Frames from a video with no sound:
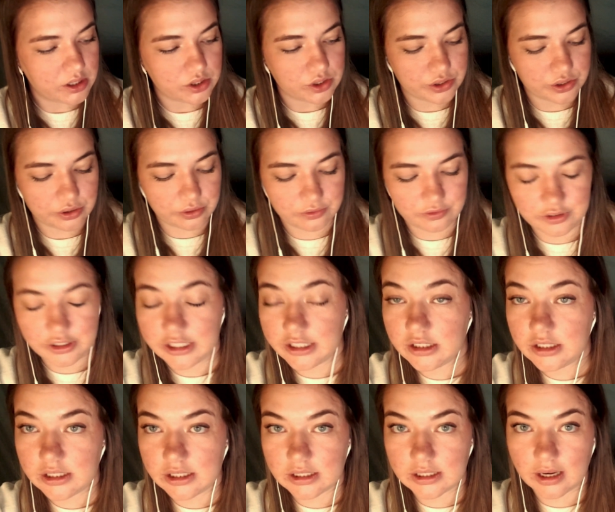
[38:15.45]
So
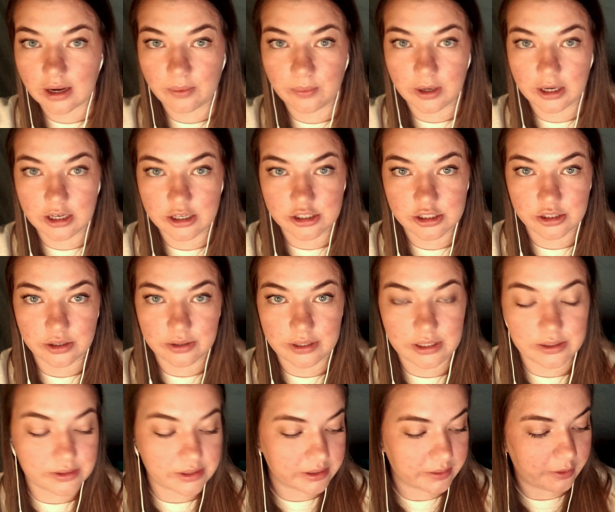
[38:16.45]
first, I want to show
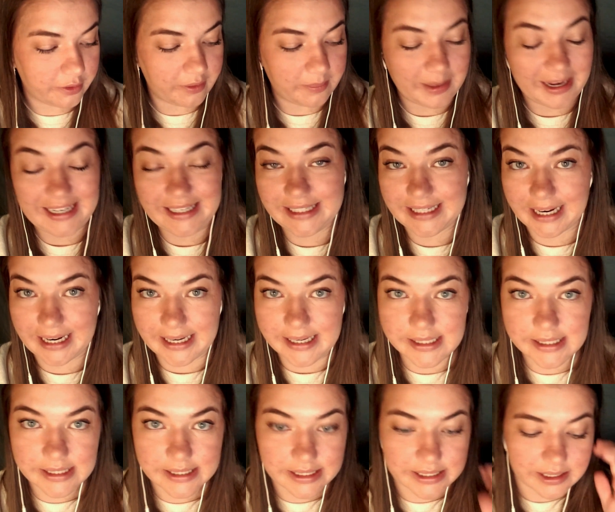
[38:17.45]
you some of my
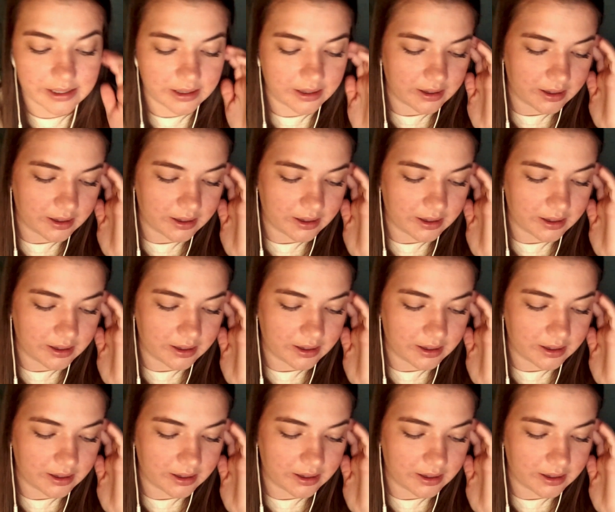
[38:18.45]
dice